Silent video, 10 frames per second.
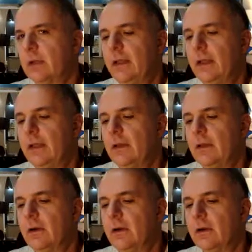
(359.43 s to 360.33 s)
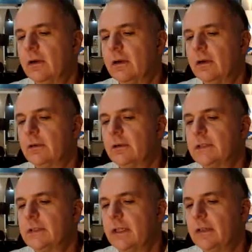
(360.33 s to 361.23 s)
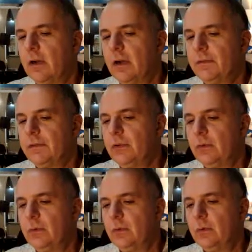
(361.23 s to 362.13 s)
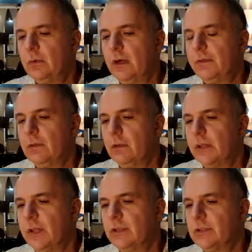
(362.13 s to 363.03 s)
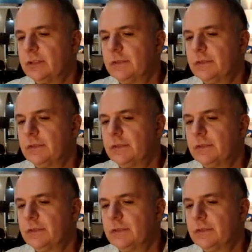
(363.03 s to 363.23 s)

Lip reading: they are sent off to other locations,